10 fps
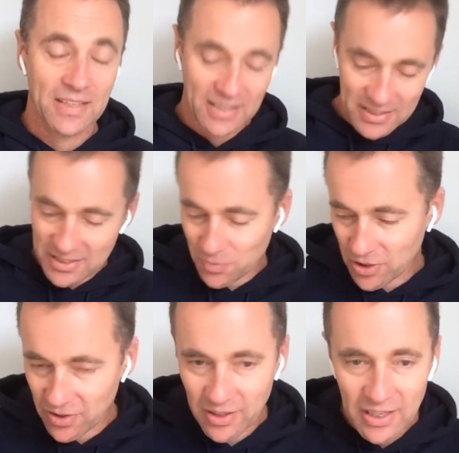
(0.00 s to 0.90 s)
One
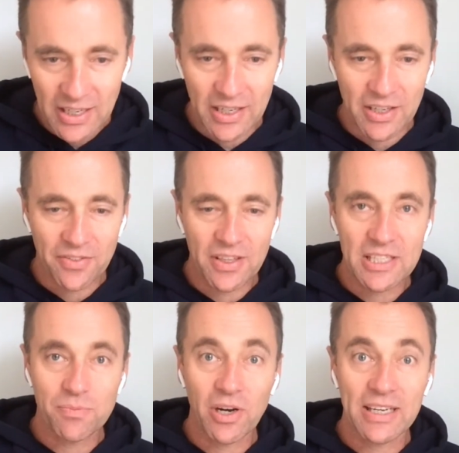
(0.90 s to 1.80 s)
of the
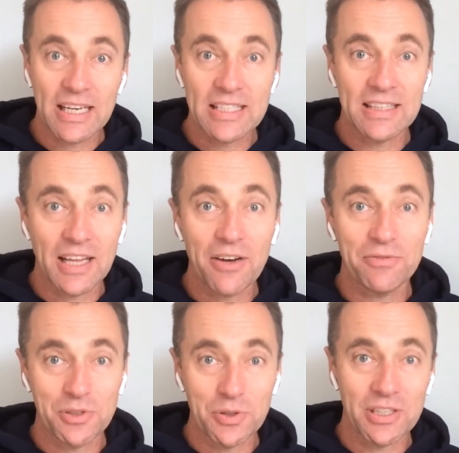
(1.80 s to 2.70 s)
things my kids love
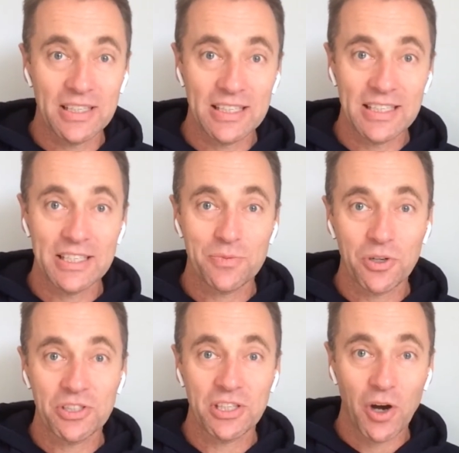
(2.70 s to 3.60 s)
doing is
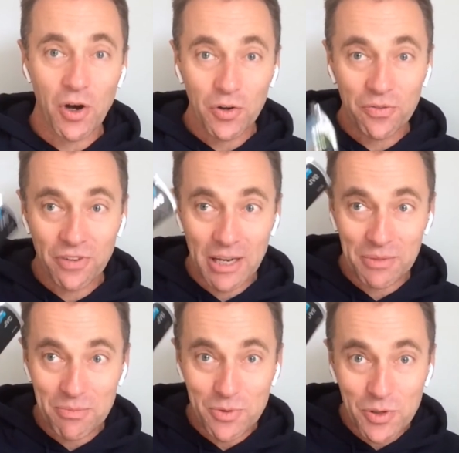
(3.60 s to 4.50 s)
watching old
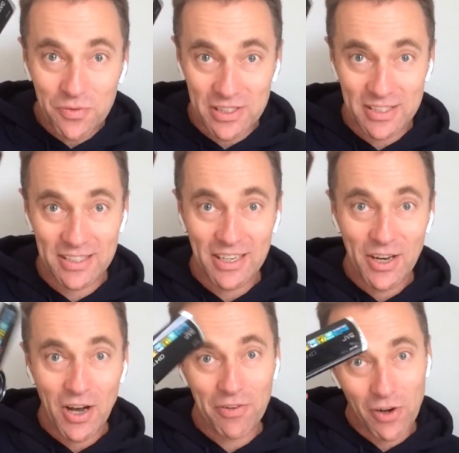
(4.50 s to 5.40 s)
family movies
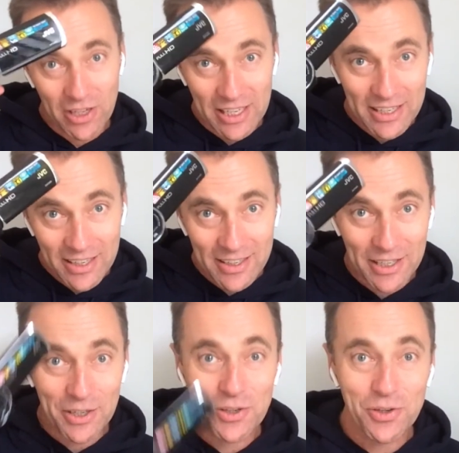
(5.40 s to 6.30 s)
of a kind of
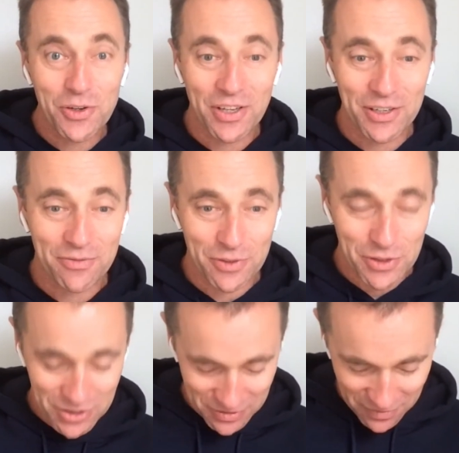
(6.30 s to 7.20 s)
younger, cuter
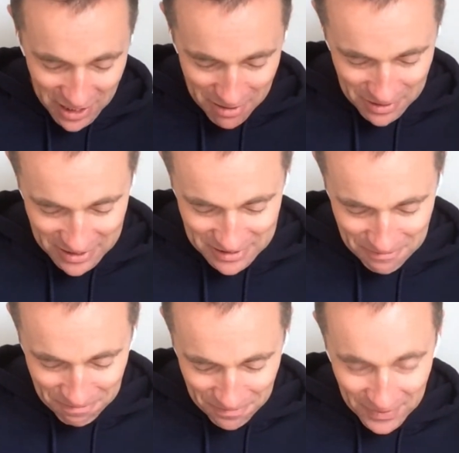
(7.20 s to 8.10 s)
version of them.
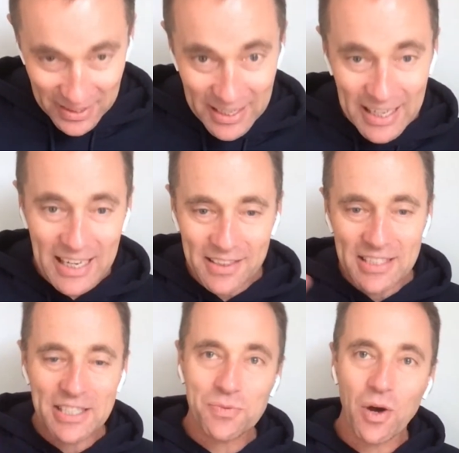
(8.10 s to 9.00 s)
And there's
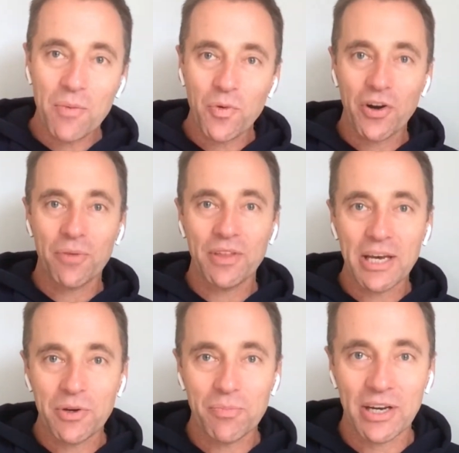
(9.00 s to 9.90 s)
this one where I'm
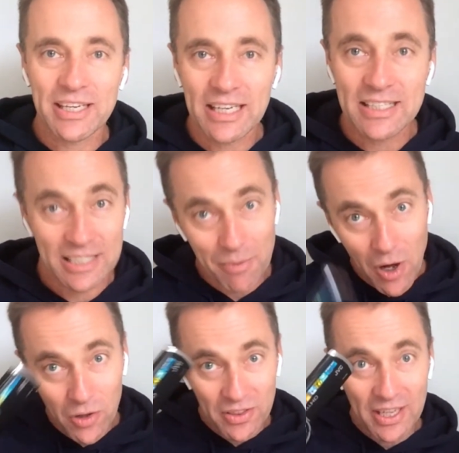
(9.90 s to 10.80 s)
there with my kids and I'm
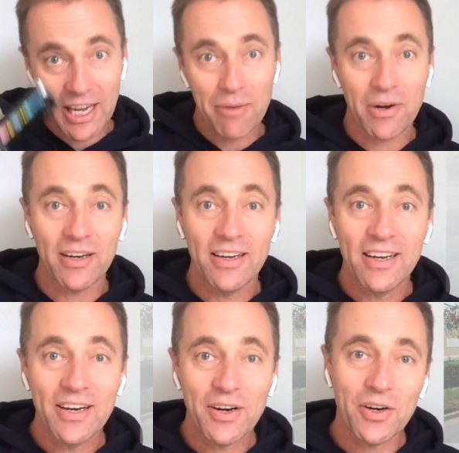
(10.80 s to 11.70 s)
holding the camera
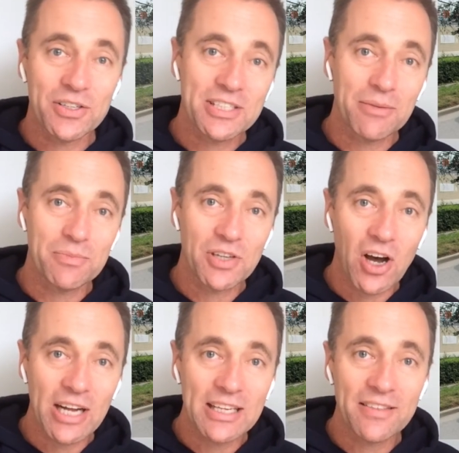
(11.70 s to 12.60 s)
on some
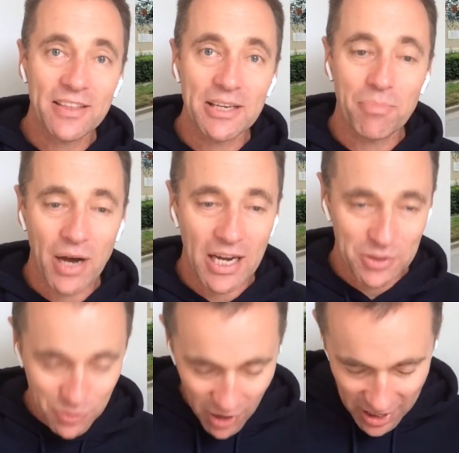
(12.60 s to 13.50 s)
tiny theme park
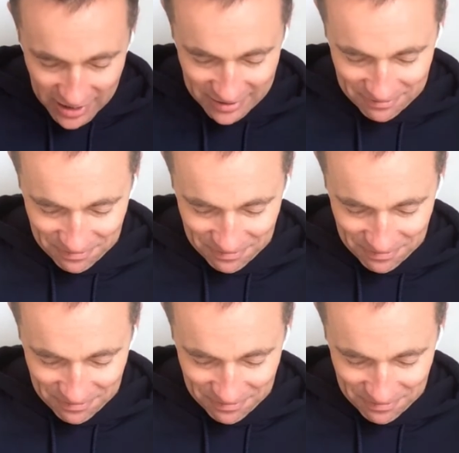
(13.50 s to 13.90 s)
train.